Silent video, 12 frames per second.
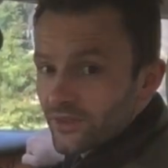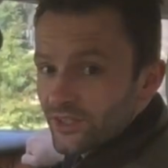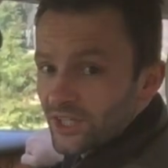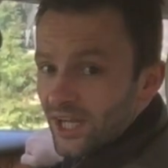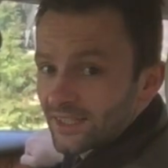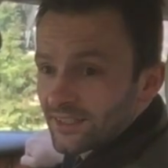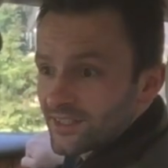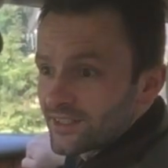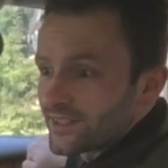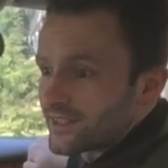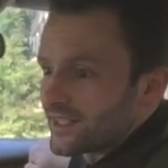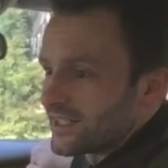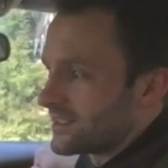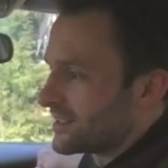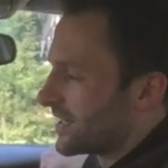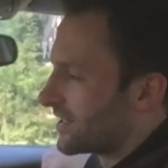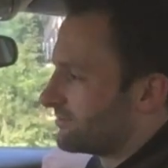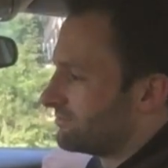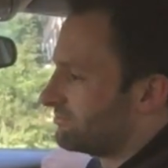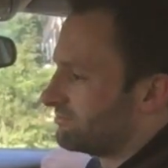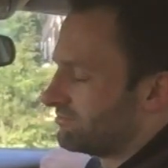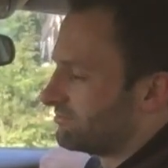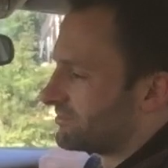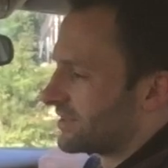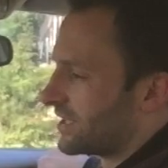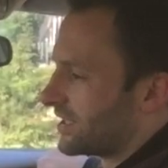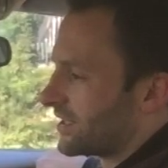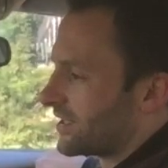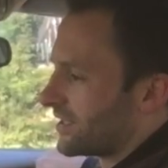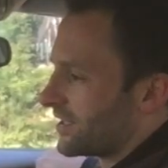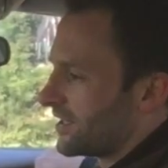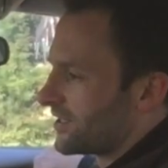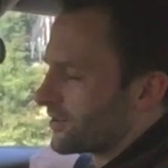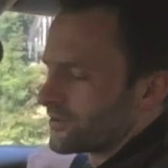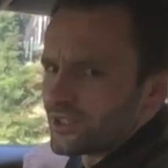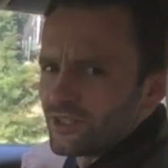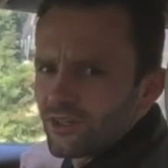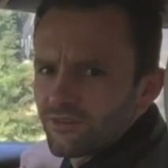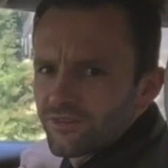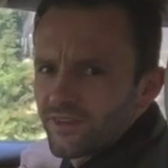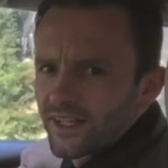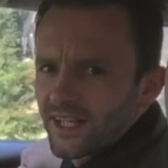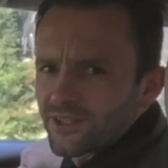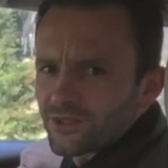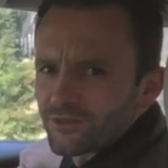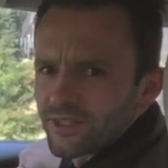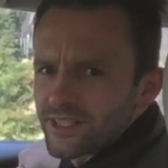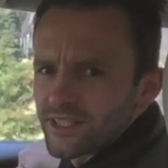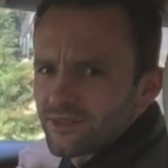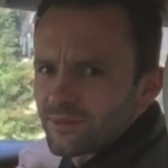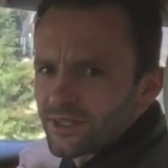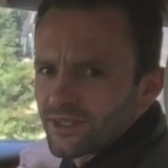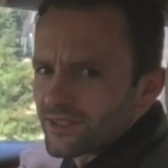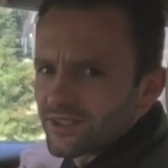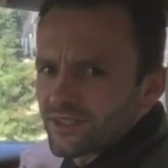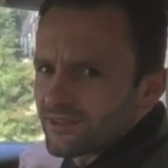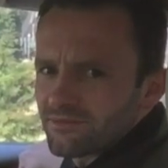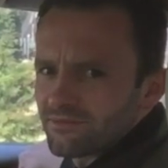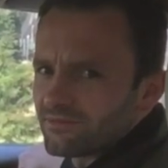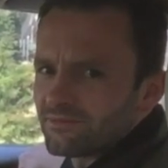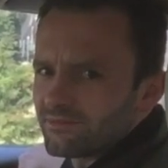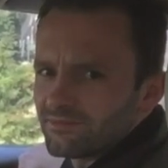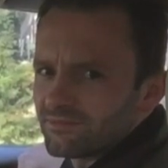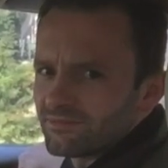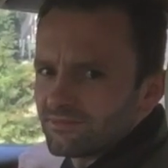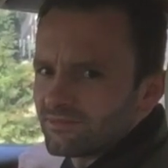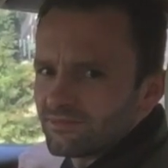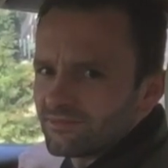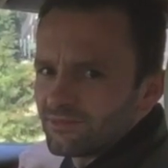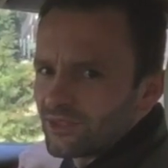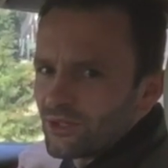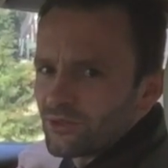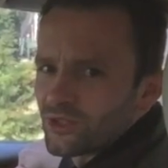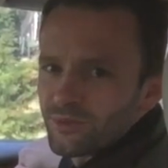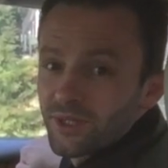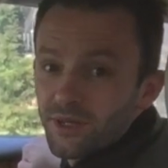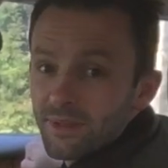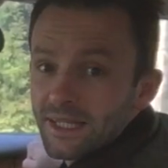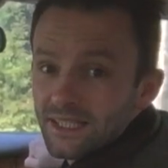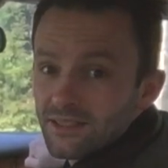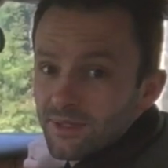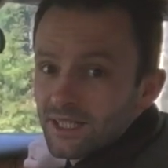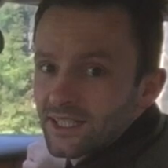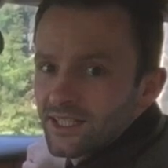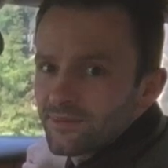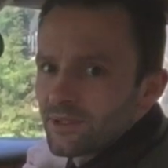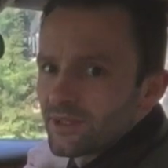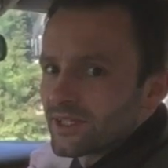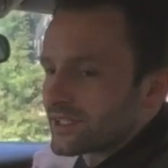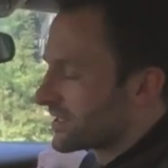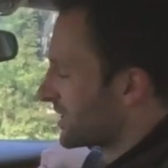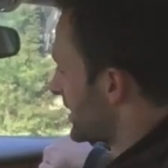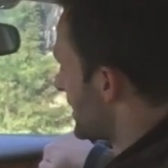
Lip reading: of the channel is it's obviously not for financial reasons, because YouTube, you don't make any money, let's be honest.